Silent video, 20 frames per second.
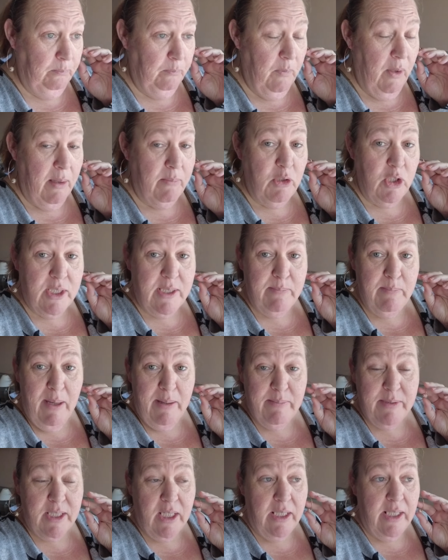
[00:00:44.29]
I'm just,
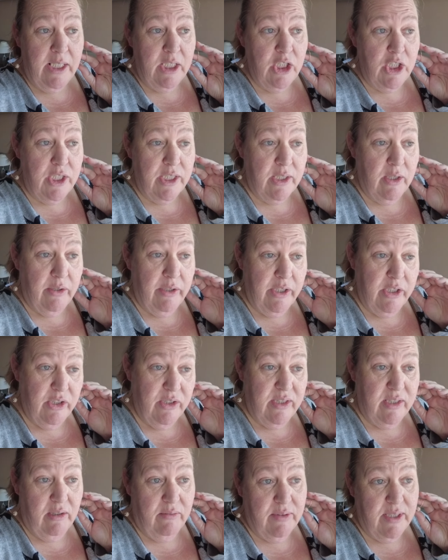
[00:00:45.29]
Mum's gone in, she's going to
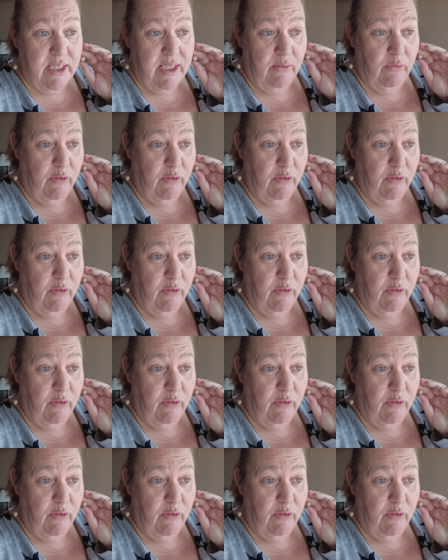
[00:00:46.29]
just obviously